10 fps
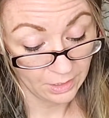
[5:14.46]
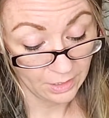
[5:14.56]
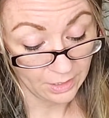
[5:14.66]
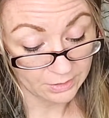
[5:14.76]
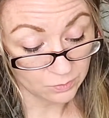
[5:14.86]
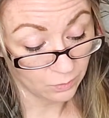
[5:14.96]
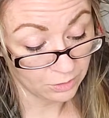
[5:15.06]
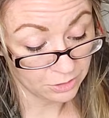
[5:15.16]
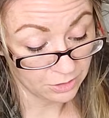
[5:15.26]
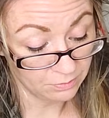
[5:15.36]
as
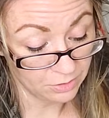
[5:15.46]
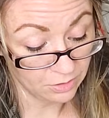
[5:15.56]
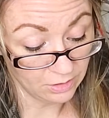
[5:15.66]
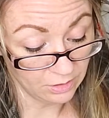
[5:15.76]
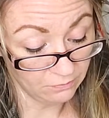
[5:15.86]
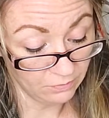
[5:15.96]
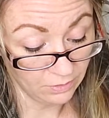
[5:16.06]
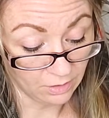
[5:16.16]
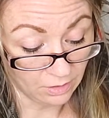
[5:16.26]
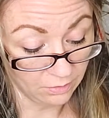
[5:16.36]
worship to the infant
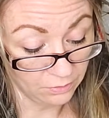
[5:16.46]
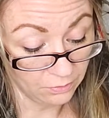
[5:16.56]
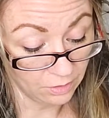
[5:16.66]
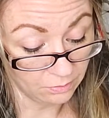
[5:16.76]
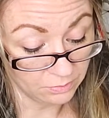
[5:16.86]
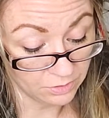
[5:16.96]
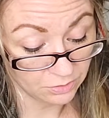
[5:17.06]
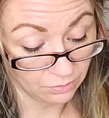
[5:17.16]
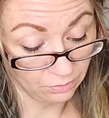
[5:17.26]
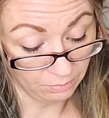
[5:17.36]
God who comes
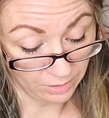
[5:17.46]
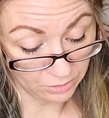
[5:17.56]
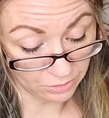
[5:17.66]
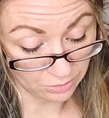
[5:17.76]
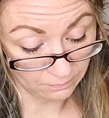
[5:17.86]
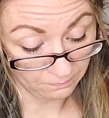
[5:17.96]
through the manger,